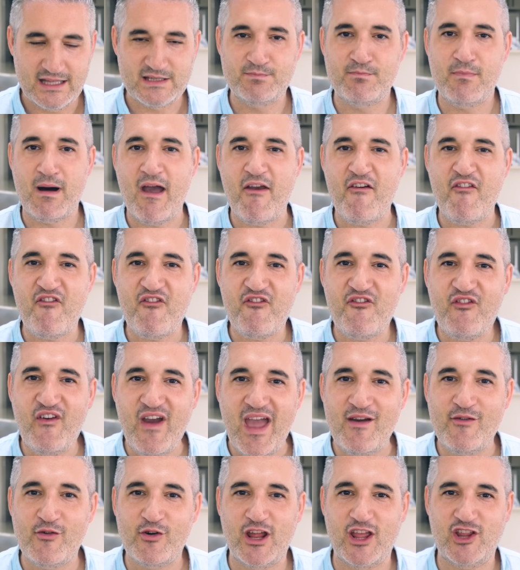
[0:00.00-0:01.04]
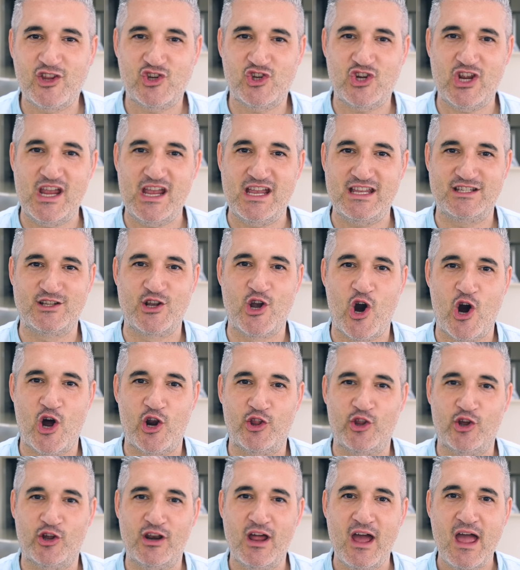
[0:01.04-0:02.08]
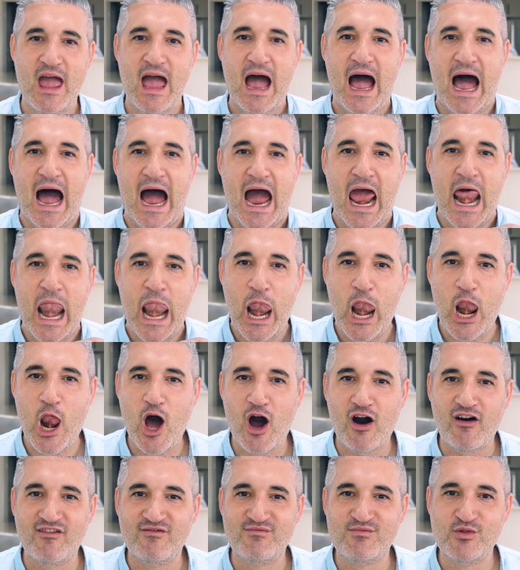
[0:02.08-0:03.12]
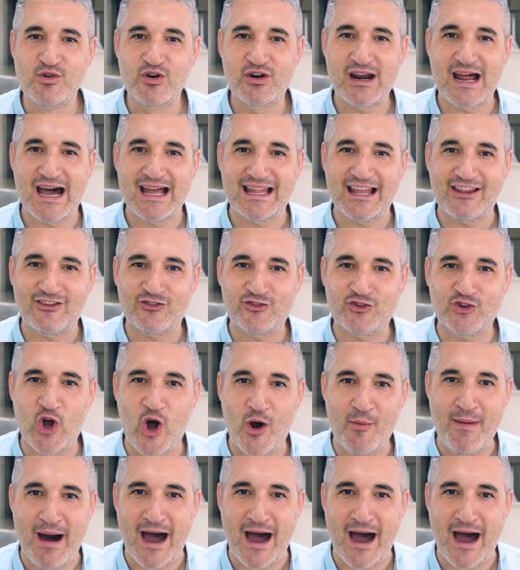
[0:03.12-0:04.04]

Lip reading: It's my favorite cheese, Gordon. I love burrata so